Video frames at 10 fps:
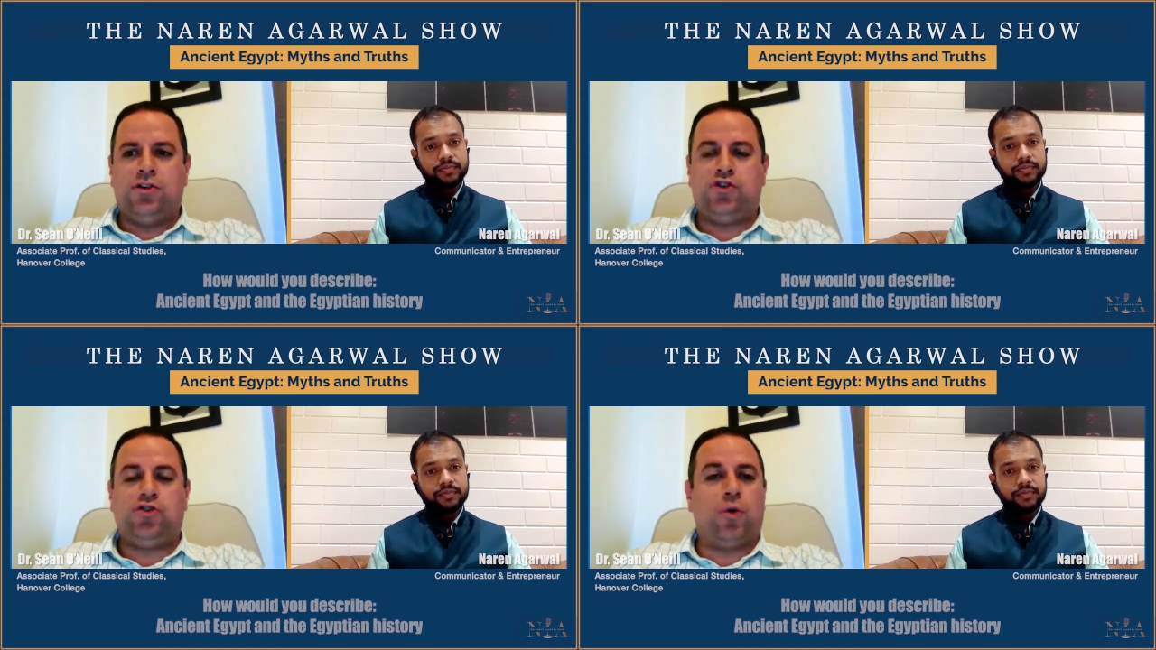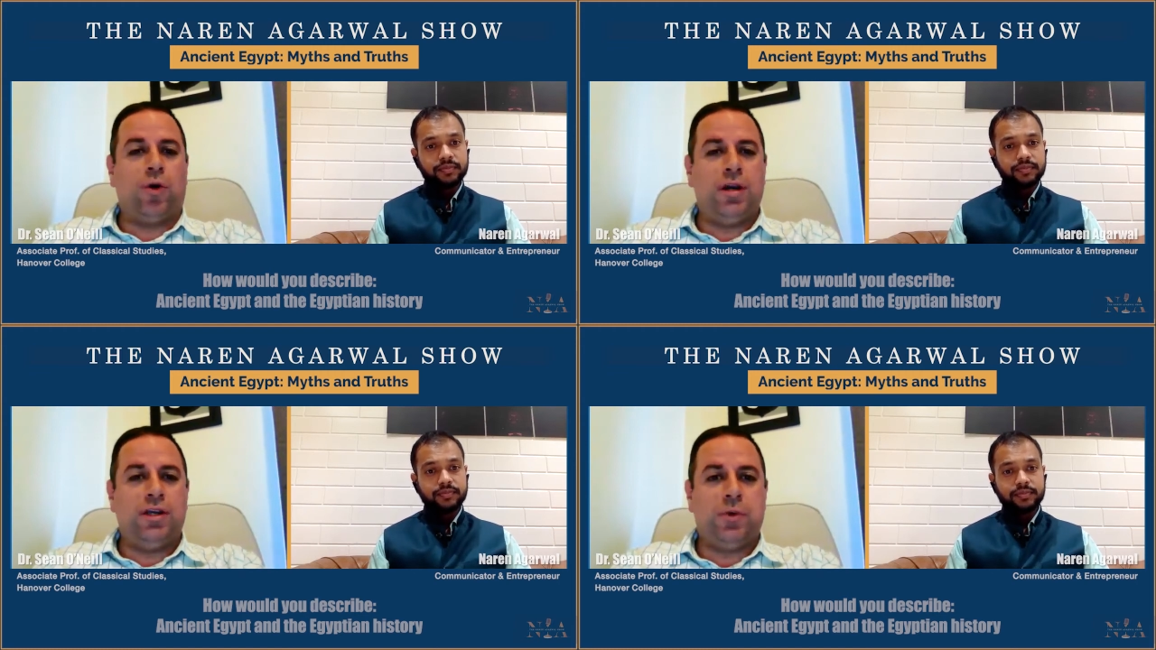
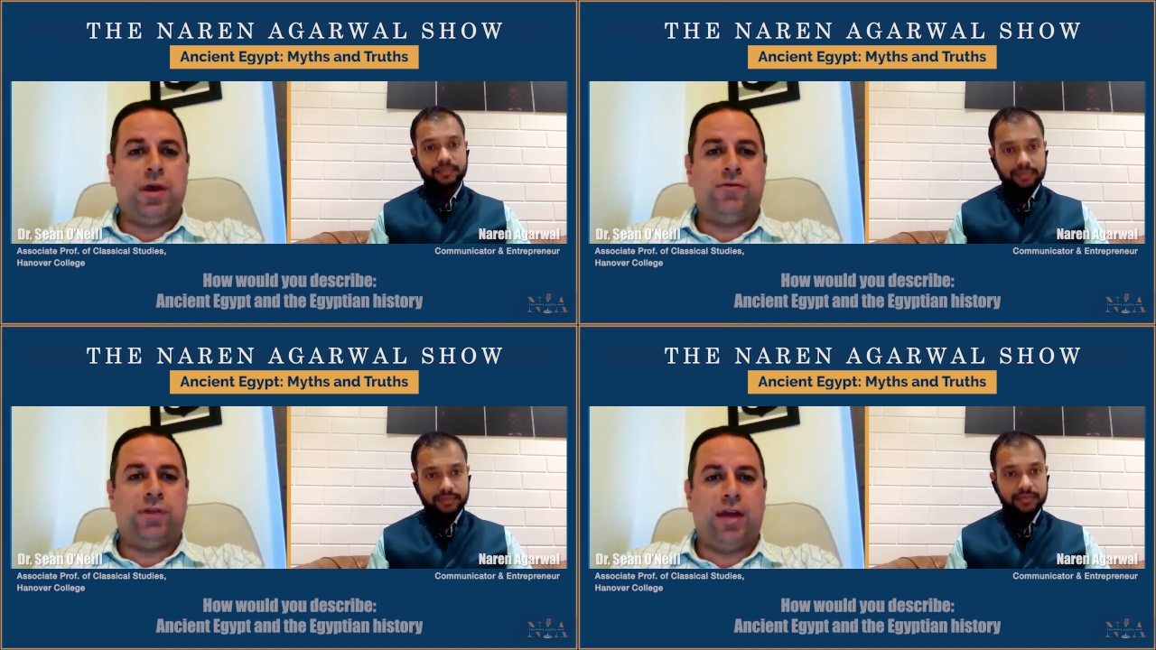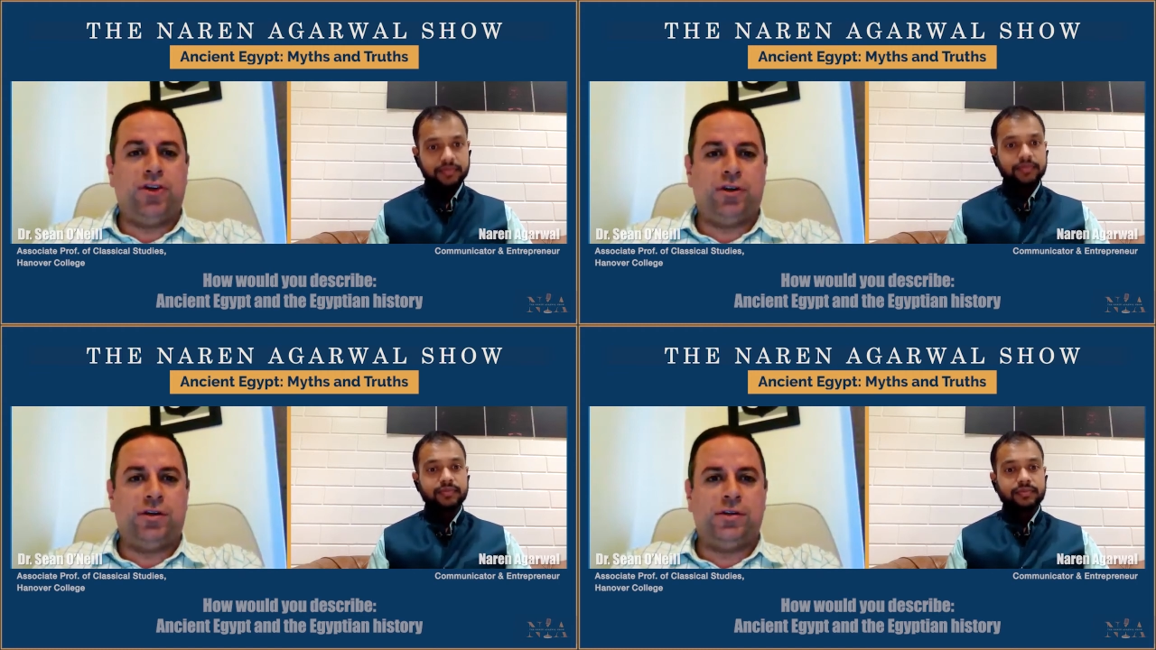Speaker 1: stories, we have
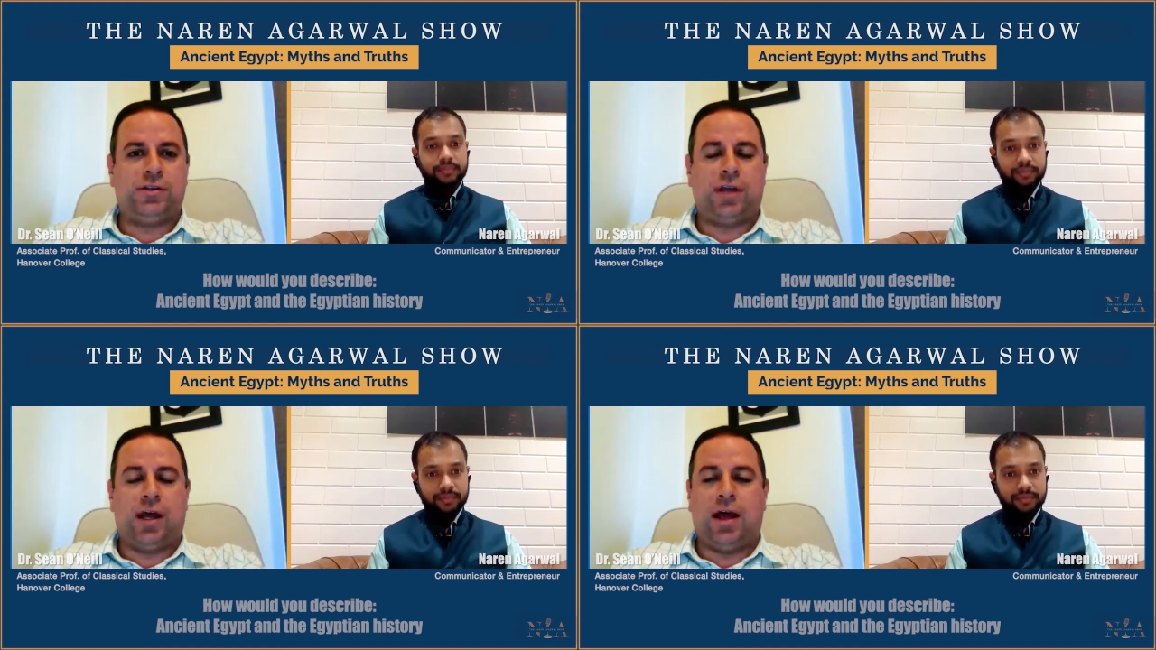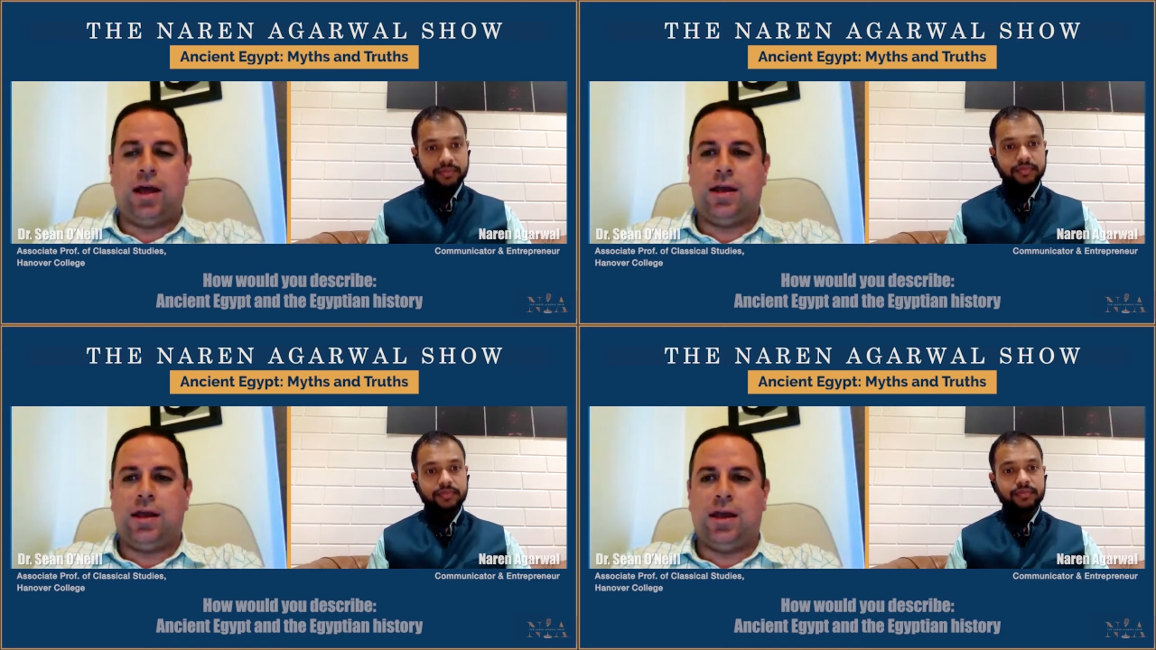legends
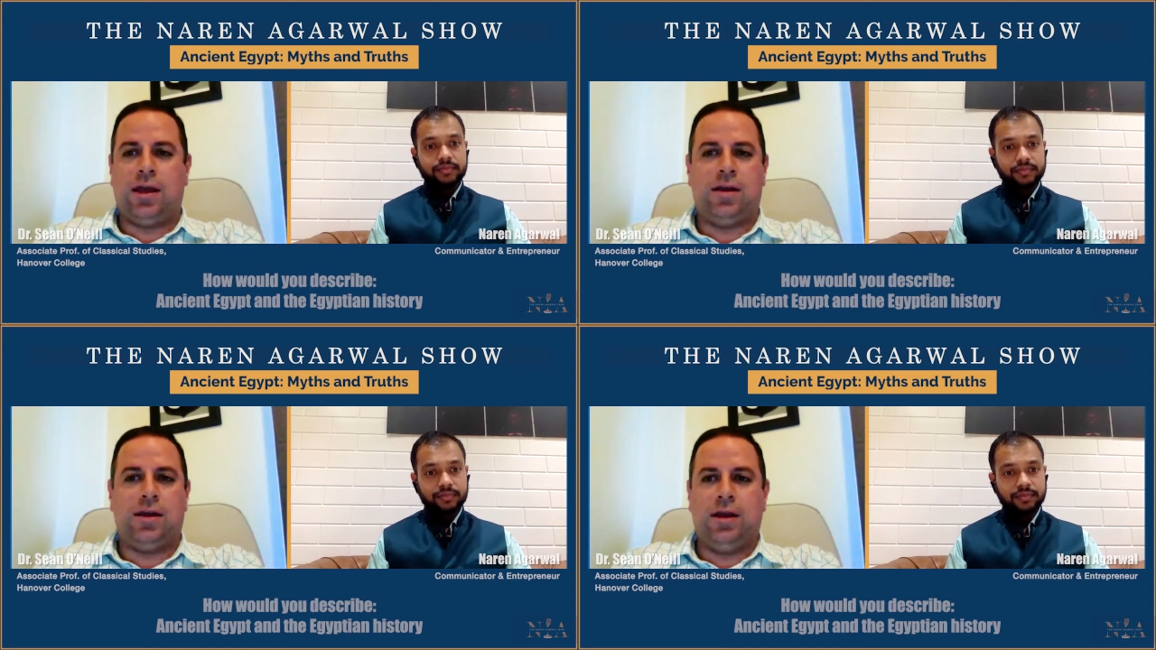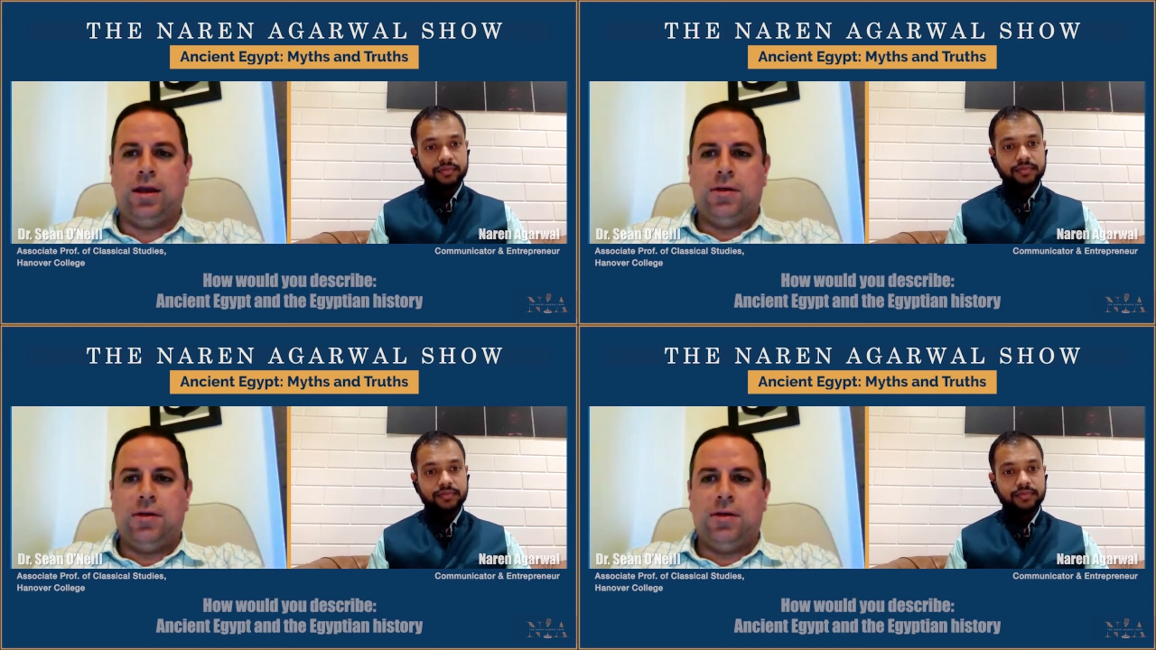uh, in